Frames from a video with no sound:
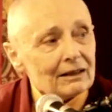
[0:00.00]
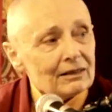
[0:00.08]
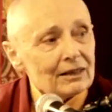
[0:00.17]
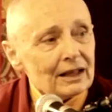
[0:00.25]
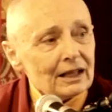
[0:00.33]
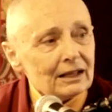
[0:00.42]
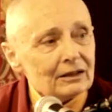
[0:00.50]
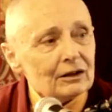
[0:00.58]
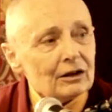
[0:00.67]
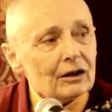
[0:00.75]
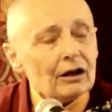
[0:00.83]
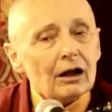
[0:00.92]
then
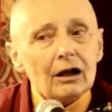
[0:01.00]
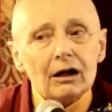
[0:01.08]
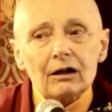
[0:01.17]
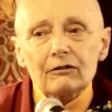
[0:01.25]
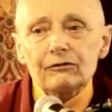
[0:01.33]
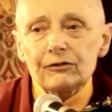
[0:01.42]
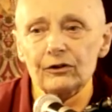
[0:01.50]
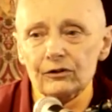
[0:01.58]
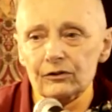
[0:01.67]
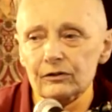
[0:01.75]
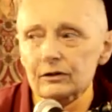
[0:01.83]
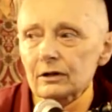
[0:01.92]

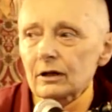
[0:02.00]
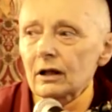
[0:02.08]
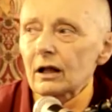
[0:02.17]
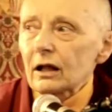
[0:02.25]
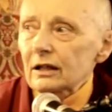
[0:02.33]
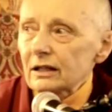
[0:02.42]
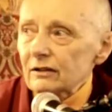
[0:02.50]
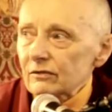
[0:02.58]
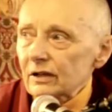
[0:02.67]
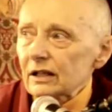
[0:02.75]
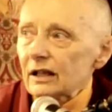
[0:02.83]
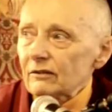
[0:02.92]
first
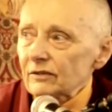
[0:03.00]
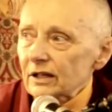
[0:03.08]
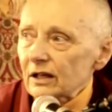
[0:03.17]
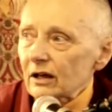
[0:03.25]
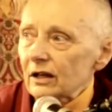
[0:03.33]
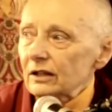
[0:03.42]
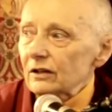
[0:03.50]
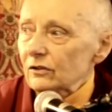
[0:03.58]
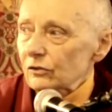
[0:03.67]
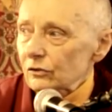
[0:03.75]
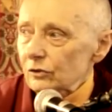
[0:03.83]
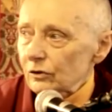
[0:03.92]
give the loving
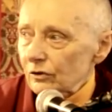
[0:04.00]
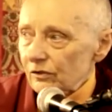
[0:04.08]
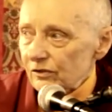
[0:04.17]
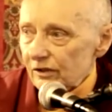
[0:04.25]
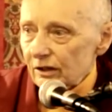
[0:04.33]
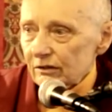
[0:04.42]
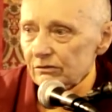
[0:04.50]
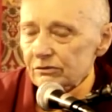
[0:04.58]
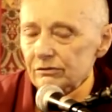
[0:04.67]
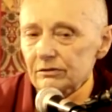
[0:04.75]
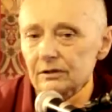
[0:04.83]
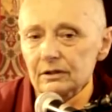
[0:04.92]
kindness to yourself.